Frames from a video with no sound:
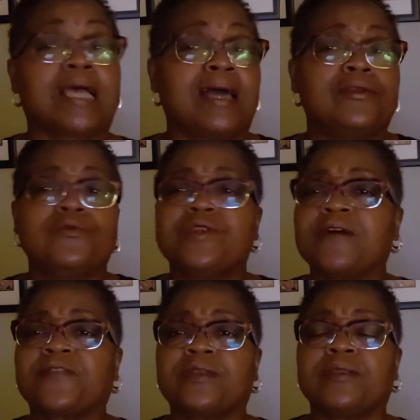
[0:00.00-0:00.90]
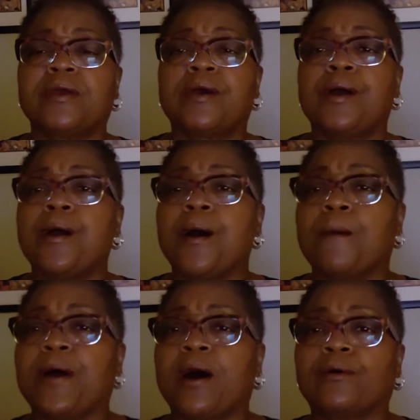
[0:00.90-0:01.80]
I knew nothing
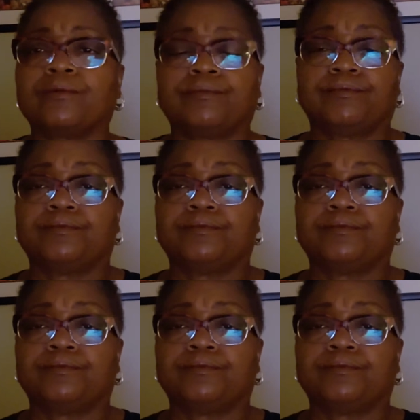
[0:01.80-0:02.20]
about